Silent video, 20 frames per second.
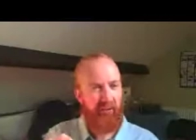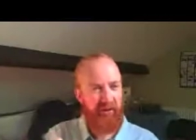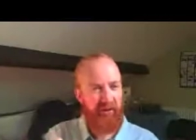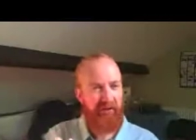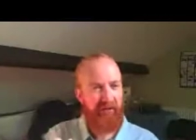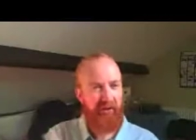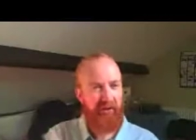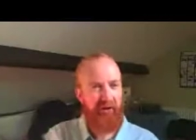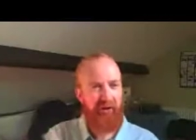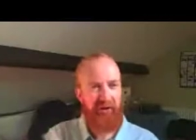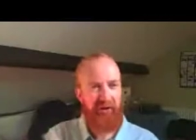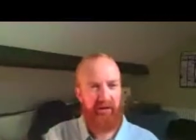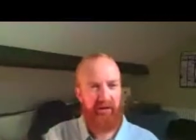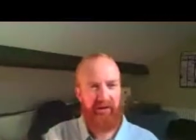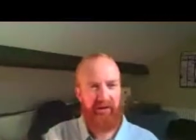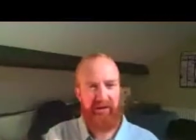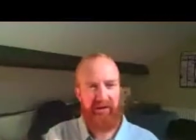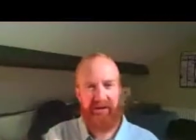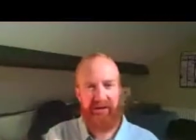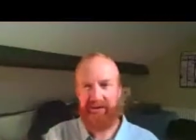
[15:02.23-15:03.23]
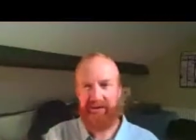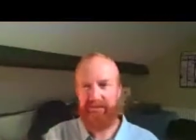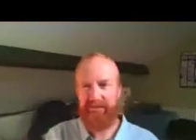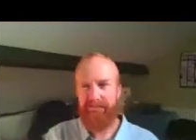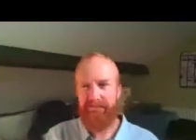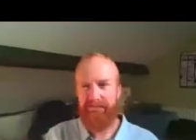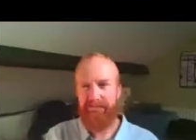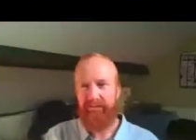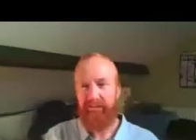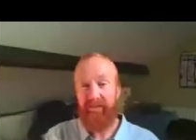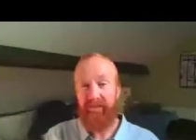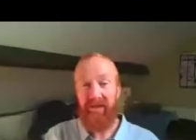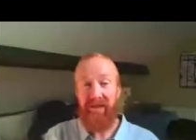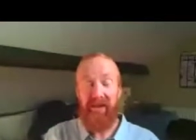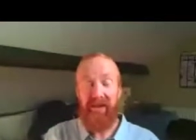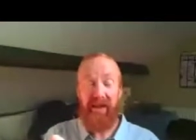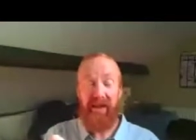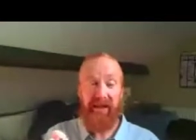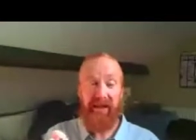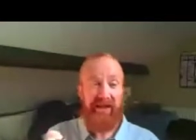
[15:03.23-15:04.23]
the future looks like?
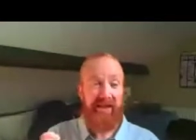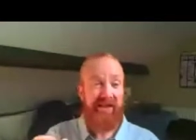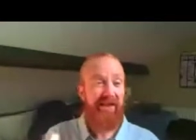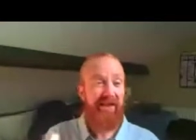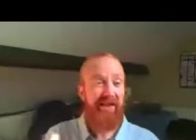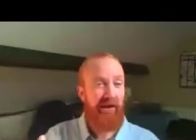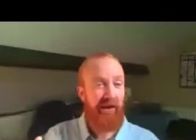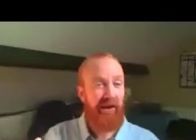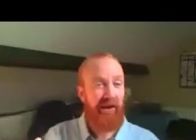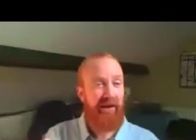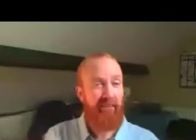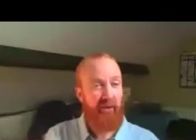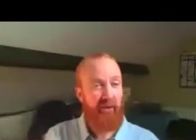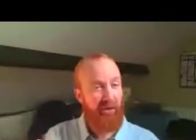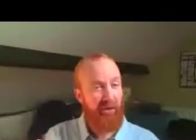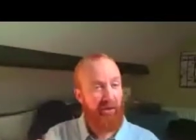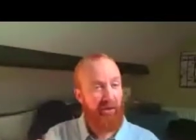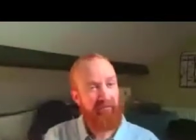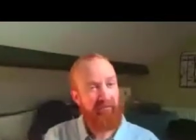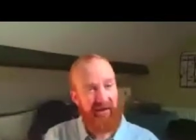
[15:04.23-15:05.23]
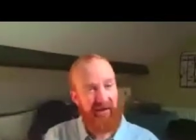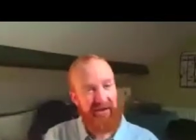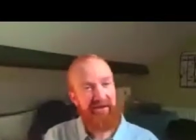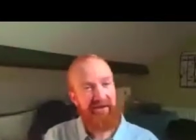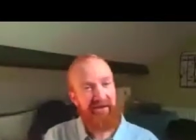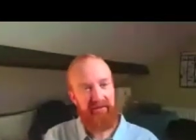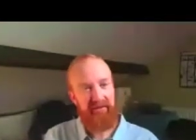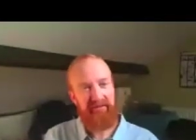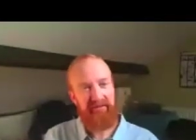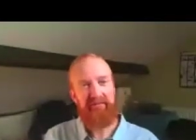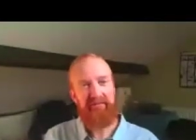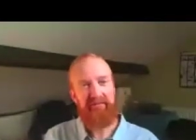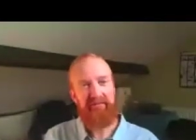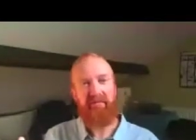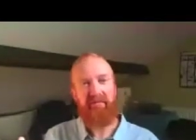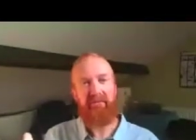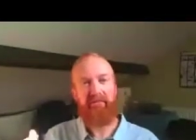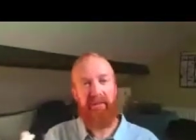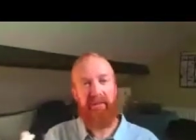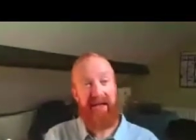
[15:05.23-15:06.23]
And these are slightly more high risk
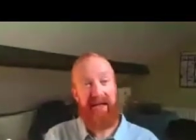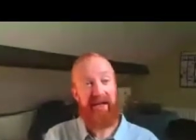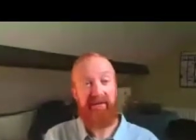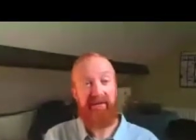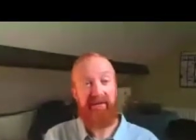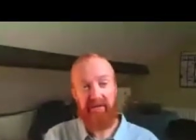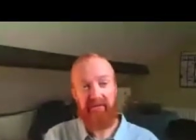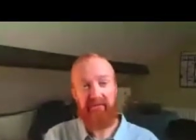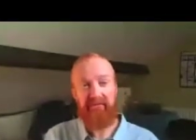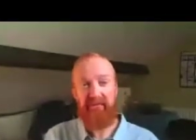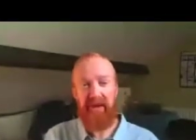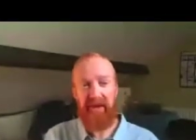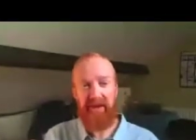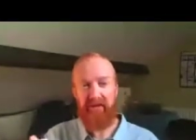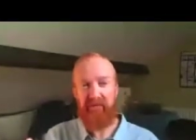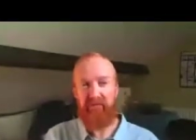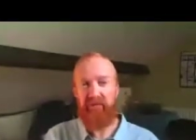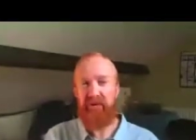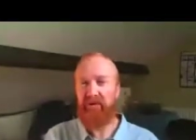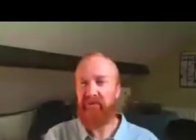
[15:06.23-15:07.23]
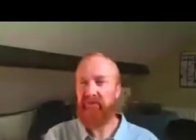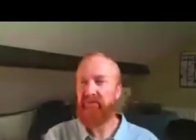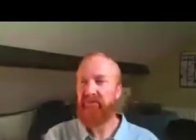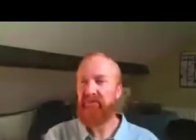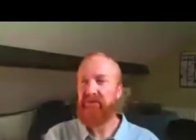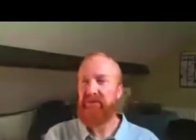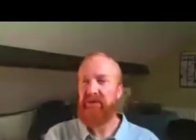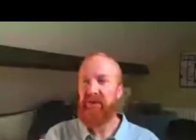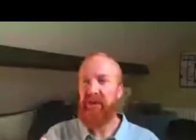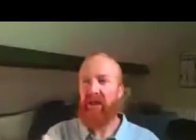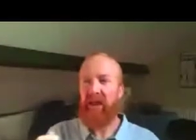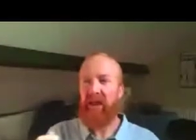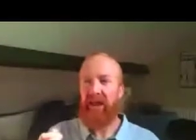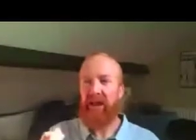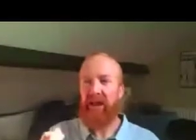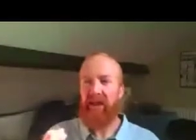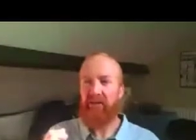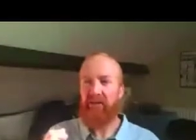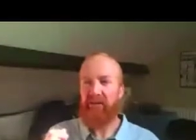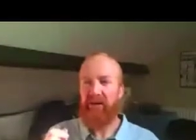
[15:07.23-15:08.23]
bets, as it were.
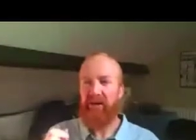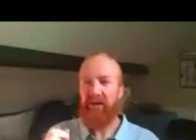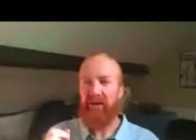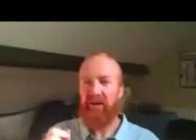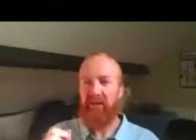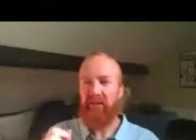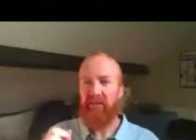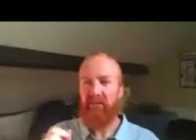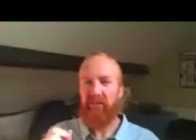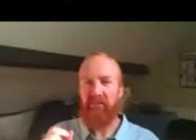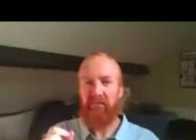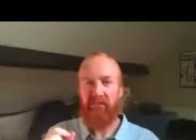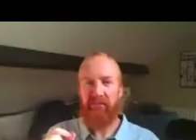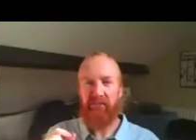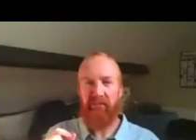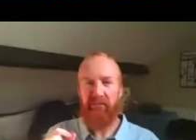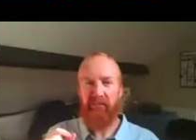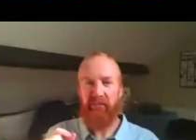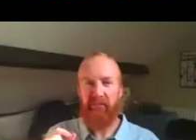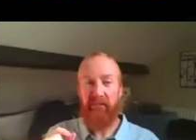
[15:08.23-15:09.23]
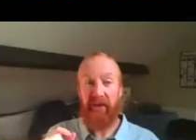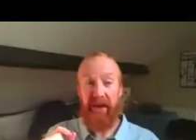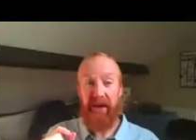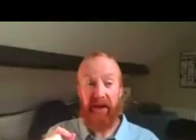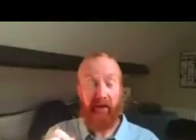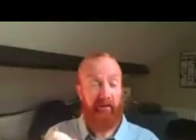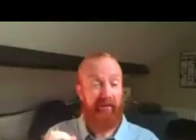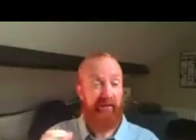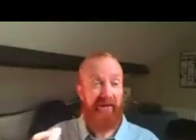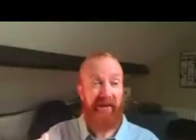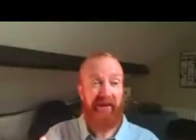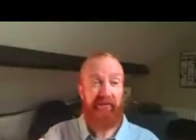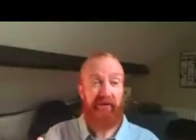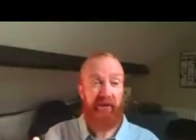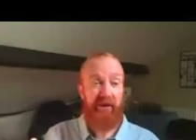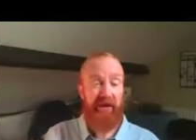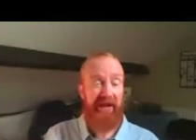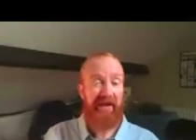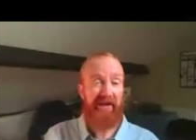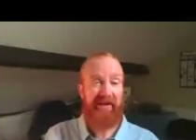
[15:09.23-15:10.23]
But obviously, if
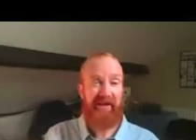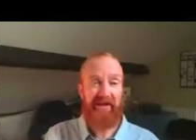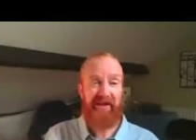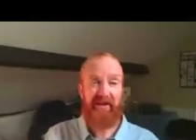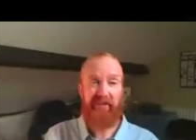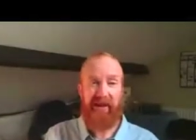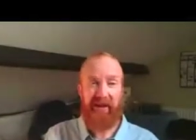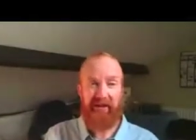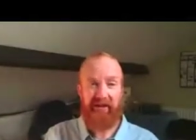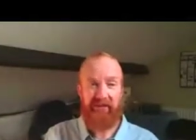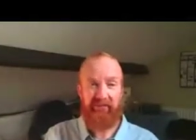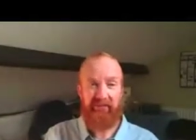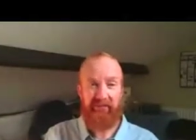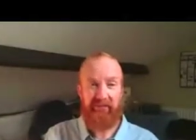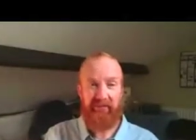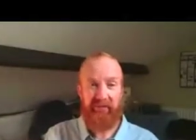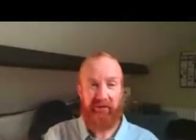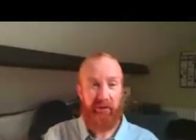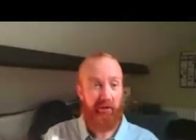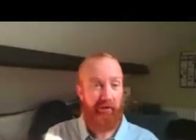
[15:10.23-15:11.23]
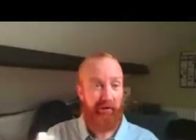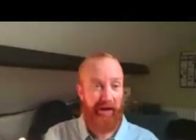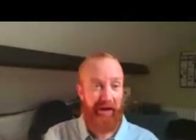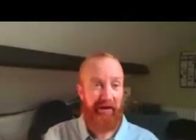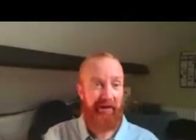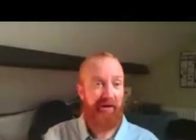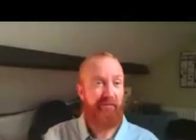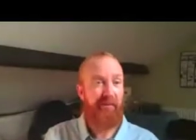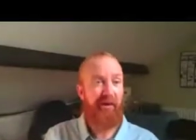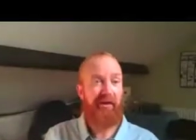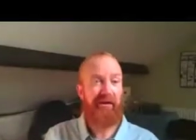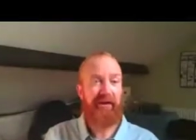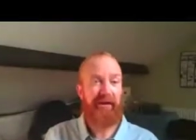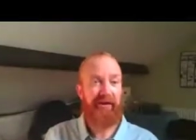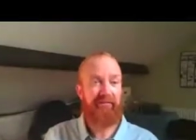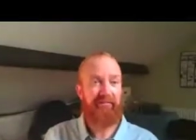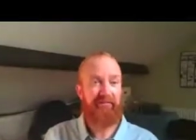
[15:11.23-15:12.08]
you can anticipate them, you're ahead of the market.